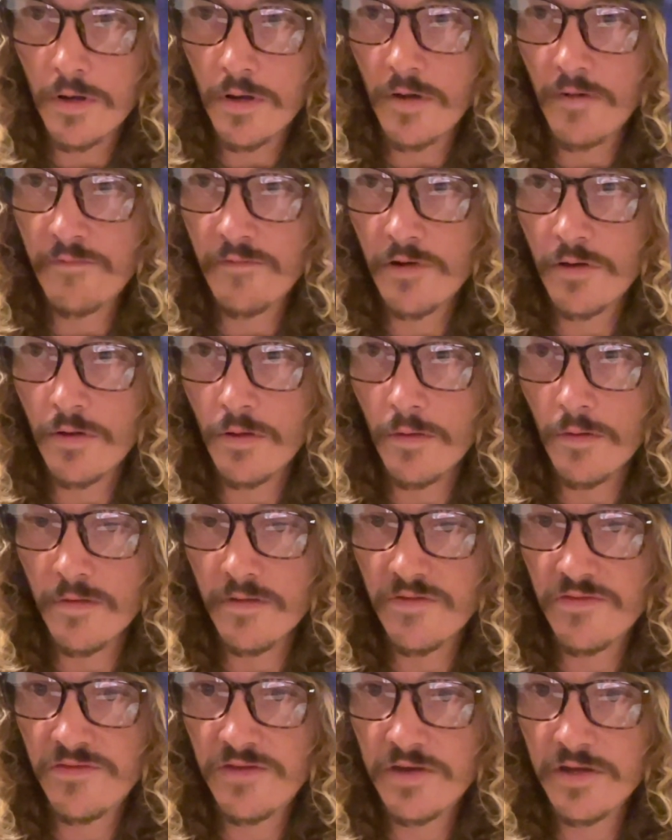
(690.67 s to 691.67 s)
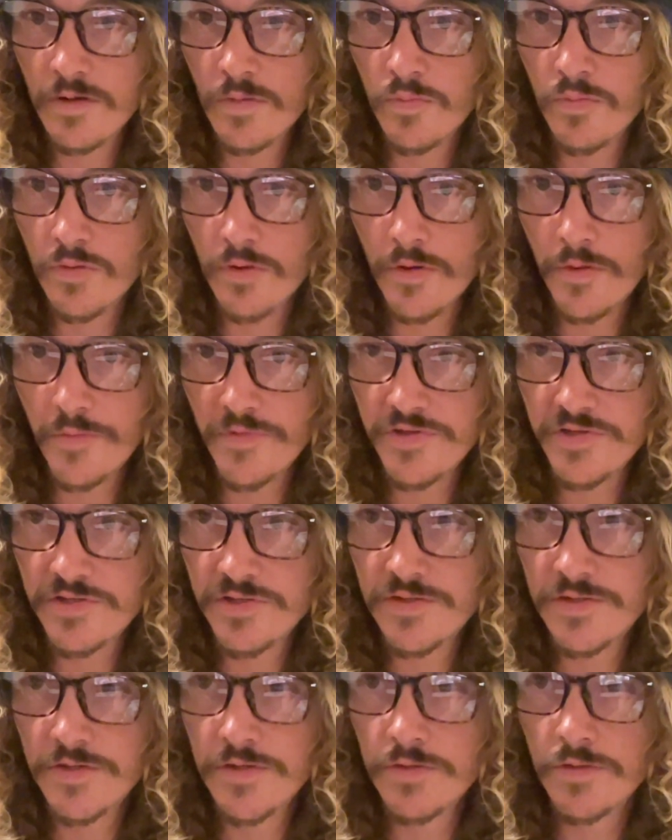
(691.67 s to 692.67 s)
of a holistic approach
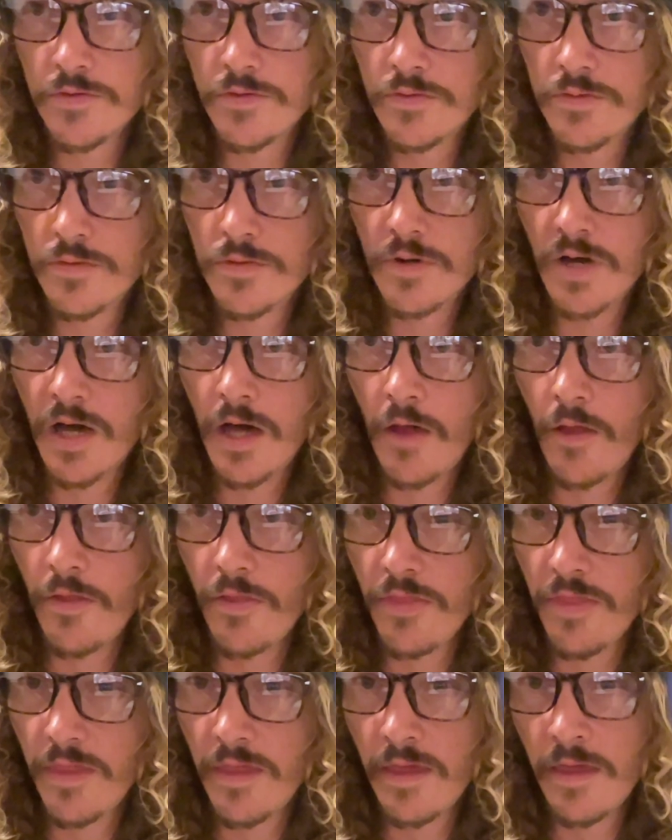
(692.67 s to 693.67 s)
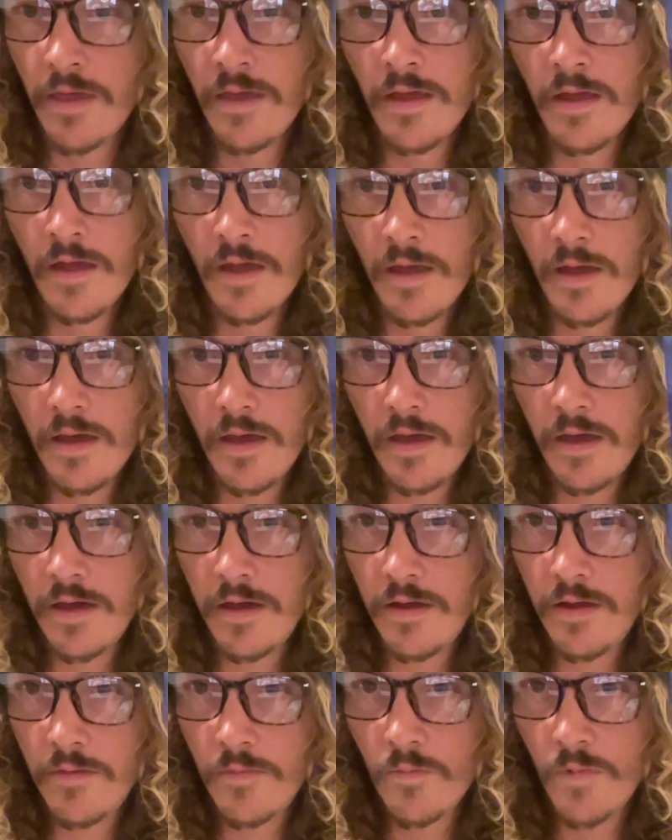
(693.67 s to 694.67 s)
to health
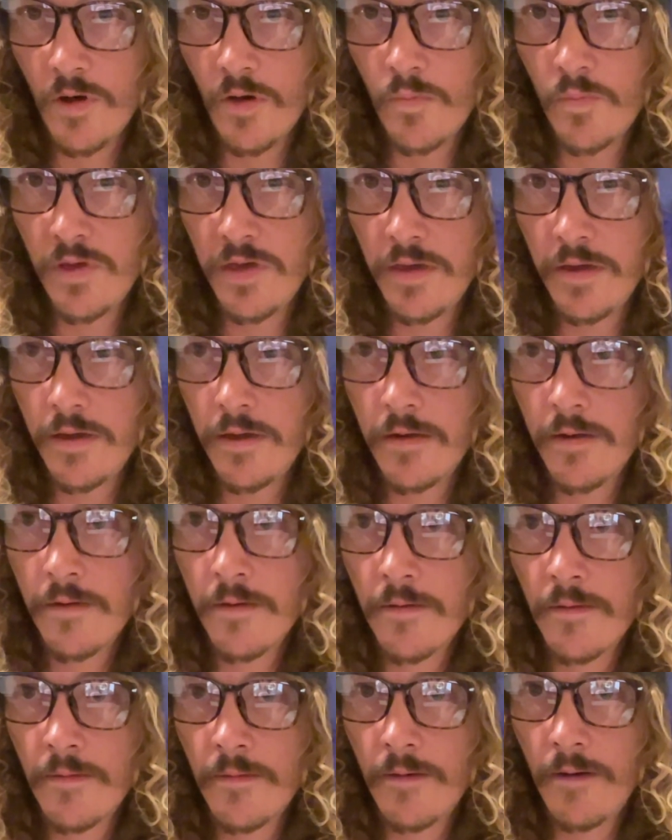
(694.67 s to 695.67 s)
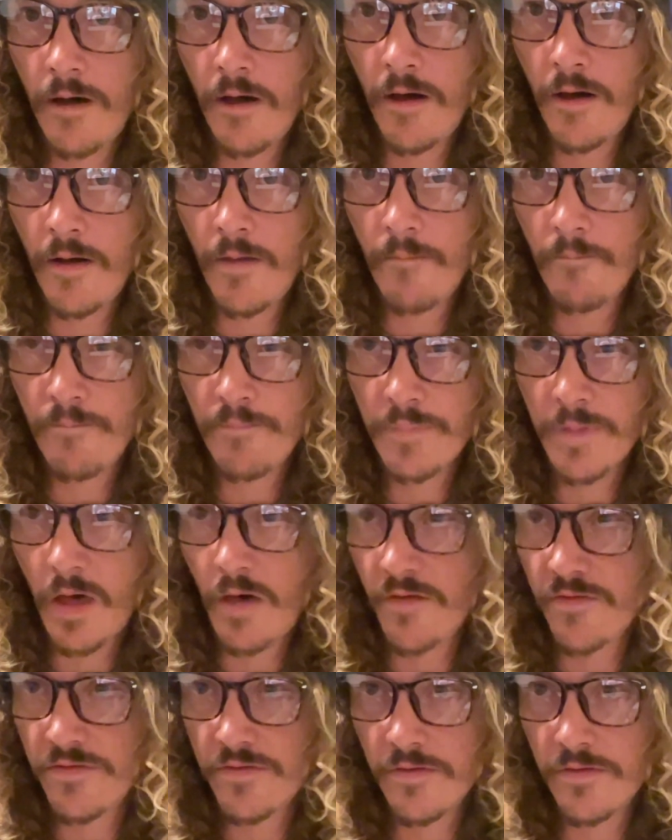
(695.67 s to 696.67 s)
and well-being.
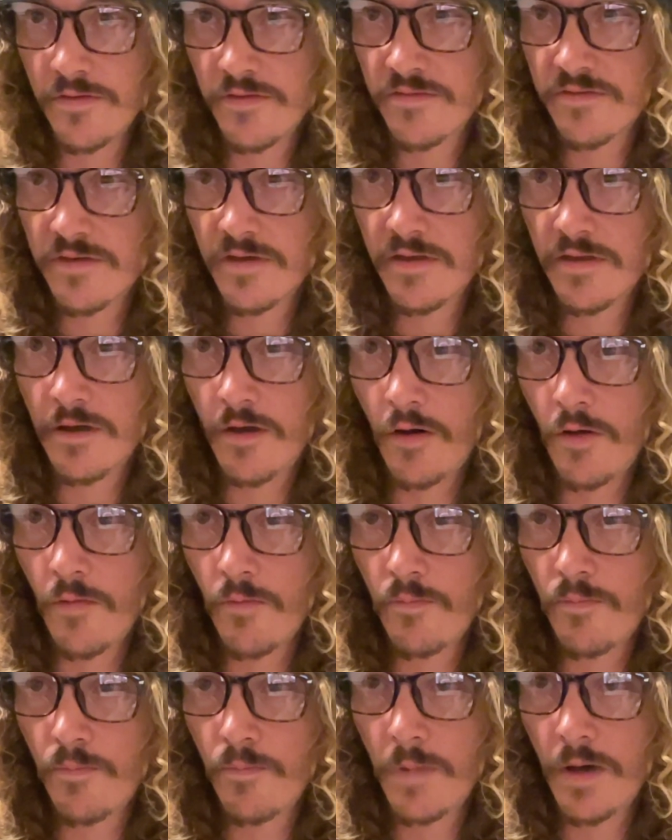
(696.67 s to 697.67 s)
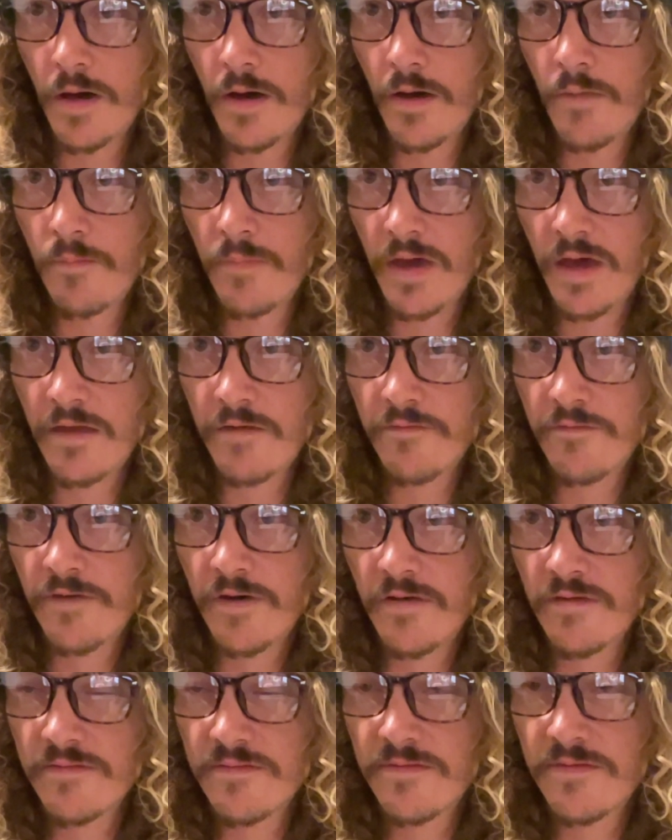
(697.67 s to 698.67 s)
Also, this can help
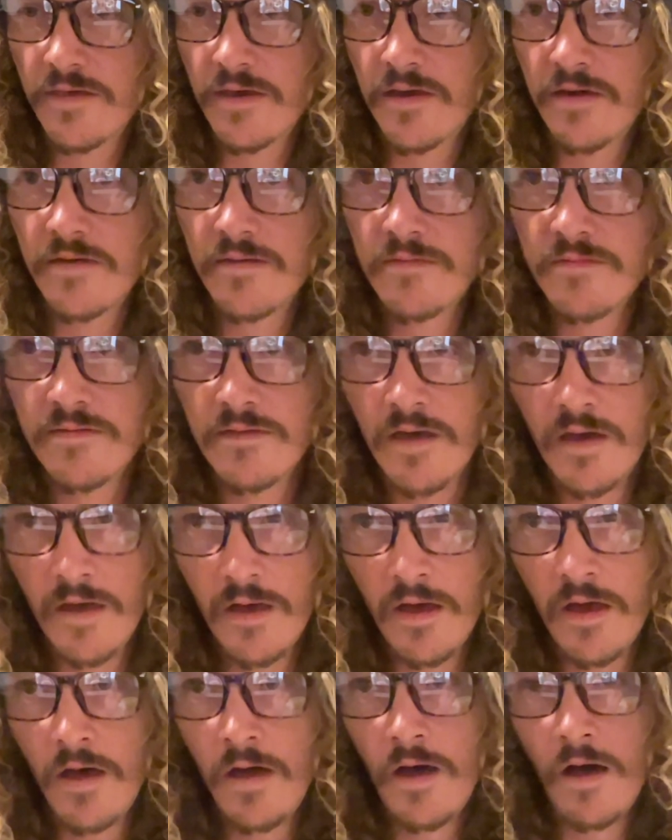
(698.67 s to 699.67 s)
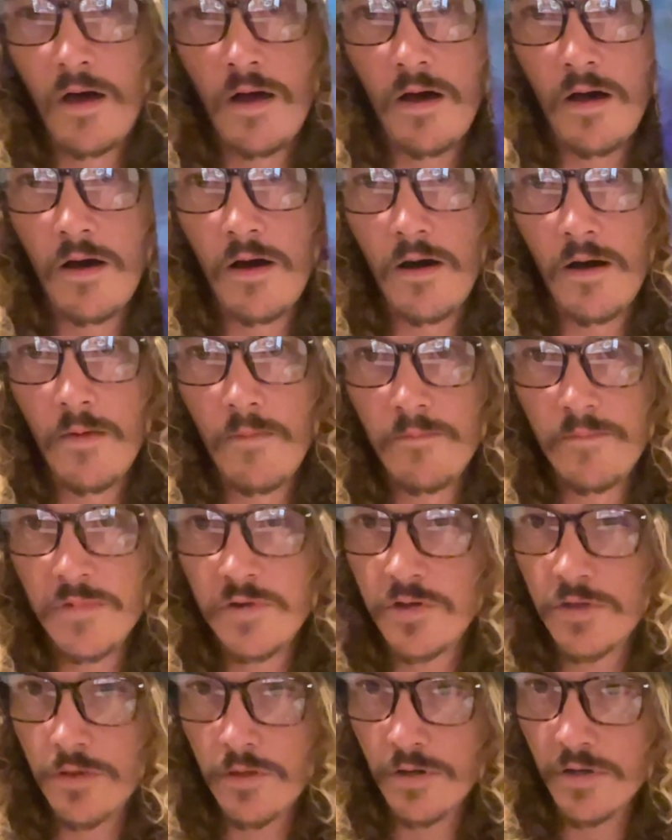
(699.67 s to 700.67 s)
manifest things. You
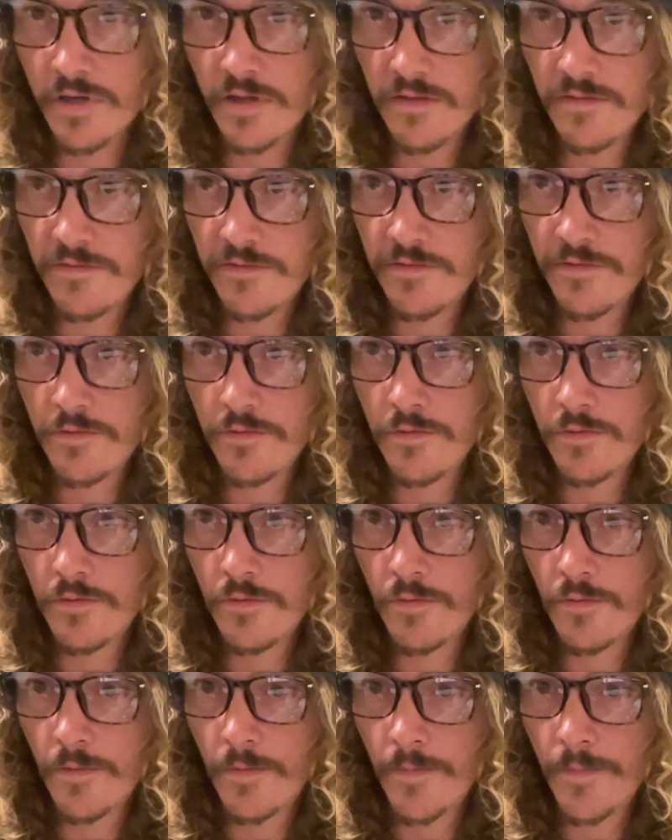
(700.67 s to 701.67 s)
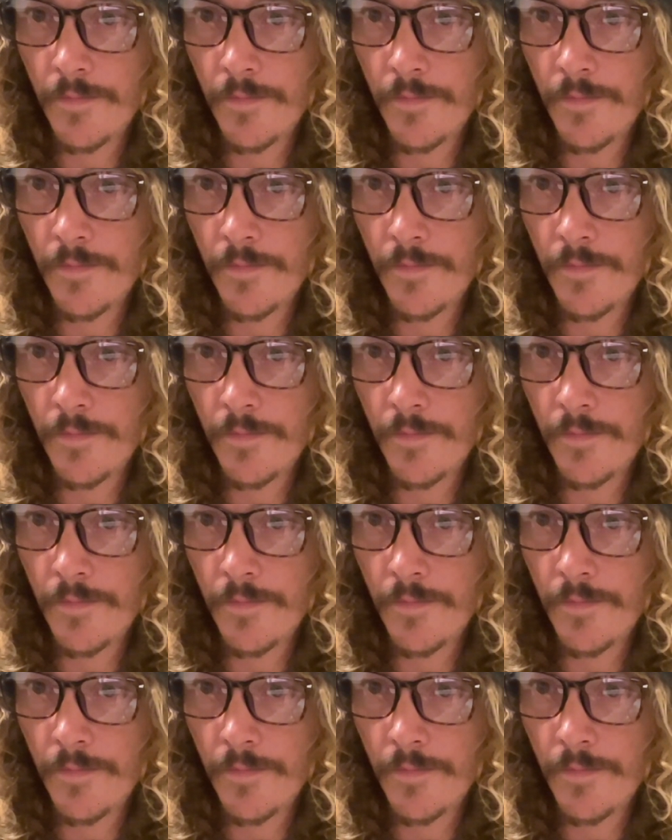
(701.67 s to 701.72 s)
could look into